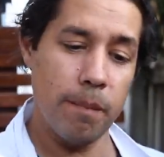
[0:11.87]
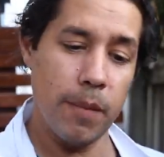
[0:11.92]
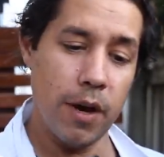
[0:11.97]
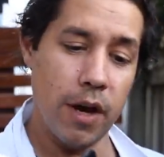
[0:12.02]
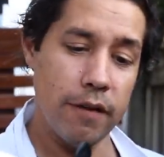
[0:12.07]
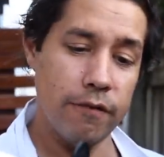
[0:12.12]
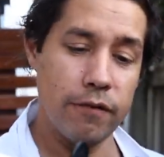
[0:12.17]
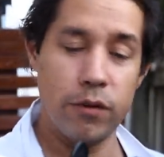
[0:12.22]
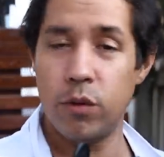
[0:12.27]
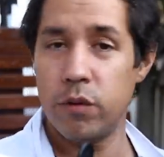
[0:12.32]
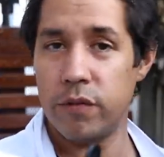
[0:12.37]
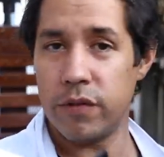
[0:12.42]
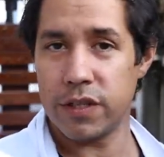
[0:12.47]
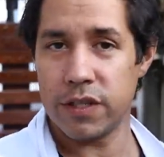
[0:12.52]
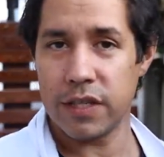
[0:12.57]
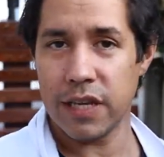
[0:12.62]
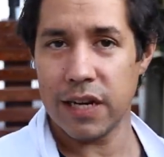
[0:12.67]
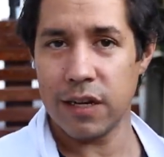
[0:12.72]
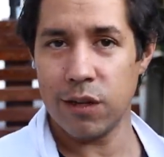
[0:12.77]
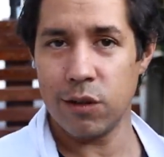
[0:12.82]
my view of the
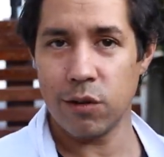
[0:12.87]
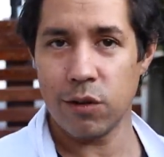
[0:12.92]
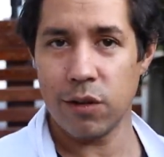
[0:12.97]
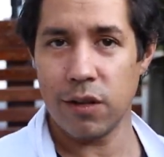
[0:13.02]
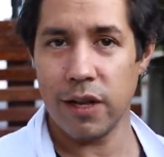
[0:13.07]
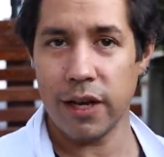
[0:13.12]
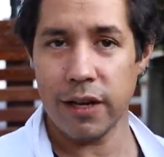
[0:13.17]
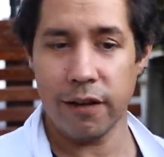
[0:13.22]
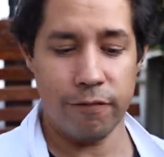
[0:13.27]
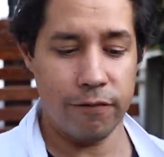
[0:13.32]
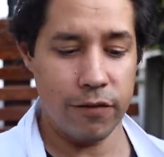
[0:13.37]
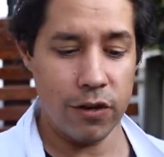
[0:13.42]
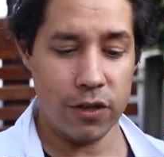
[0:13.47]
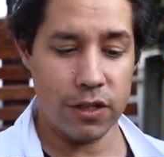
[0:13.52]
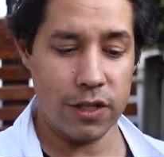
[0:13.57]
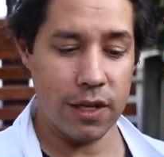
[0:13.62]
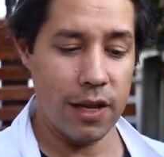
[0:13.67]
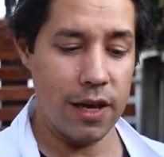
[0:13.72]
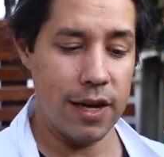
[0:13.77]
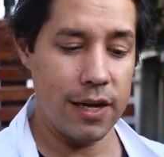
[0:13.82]
sun looked like
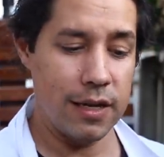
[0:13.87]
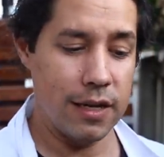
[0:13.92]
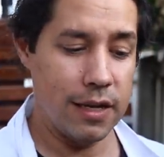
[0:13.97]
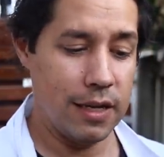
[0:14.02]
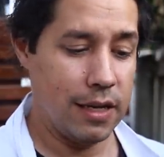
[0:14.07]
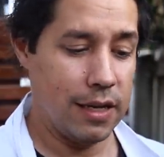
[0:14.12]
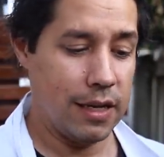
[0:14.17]
first light